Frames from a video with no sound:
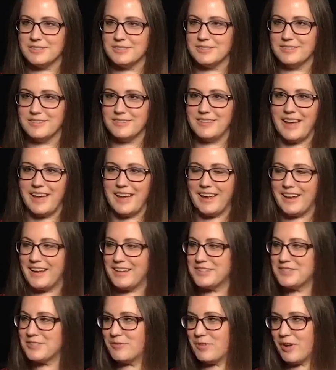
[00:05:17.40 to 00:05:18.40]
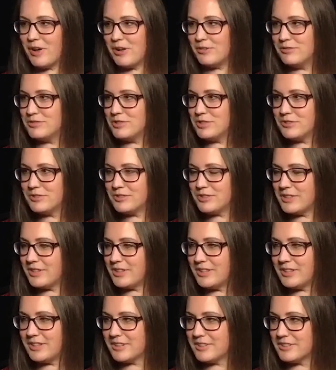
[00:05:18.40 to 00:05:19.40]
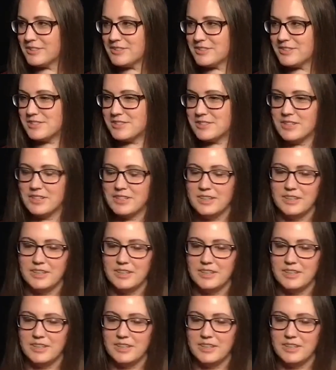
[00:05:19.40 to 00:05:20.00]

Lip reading: that has evolved over the years.